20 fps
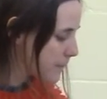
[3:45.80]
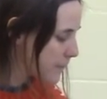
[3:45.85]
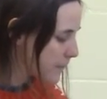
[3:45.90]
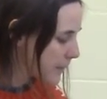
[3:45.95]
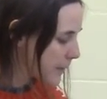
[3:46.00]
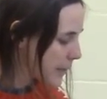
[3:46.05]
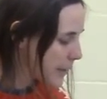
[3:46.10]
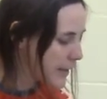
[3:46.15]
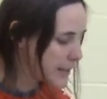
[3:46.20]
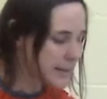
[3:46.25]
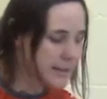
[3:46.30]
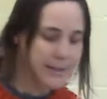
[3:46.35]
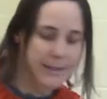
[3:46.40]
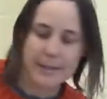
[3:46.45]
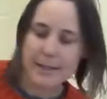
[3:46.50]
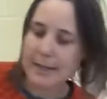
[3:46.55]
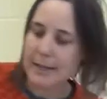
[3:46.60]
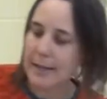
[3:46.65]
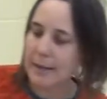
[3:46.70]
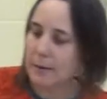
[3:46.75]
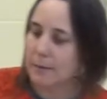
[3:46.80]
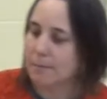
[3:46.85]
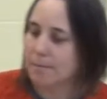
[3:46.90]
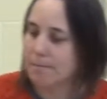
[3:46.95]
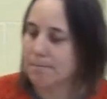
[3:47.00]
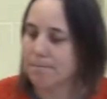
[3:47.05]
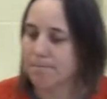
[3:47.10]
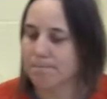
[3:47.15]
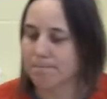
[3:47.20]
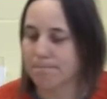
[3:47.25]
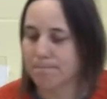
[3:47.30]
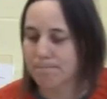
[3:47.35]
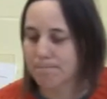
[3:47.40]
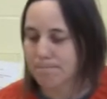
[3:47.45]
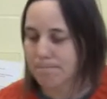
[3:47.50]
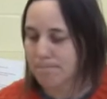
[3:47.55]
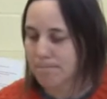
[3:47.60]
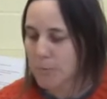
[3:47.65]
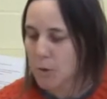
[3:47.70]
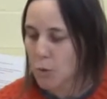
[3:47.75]
Let's see
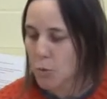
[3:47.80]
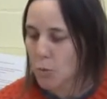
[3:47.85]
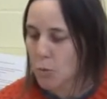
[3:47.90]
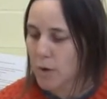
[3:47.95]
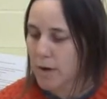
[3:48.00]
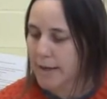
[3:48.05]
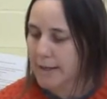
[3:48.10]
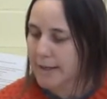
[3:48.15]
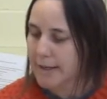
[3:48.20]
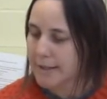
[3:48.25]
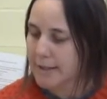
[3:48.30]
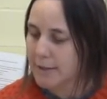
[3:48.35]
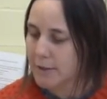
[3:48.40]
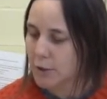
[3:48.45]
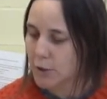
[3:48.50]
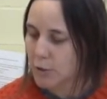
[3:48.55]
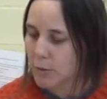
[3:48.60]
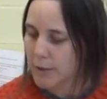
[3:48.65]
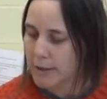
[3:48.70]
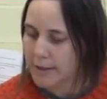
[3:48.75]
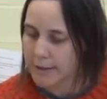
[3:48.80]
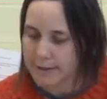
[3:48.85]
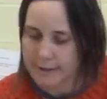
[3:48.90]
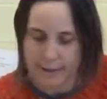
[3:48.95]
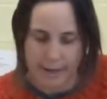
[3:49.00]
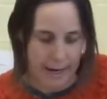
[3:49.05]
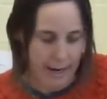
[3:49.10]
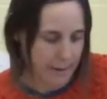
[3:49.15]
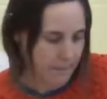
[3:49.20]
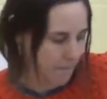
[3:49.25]
what he's doing today.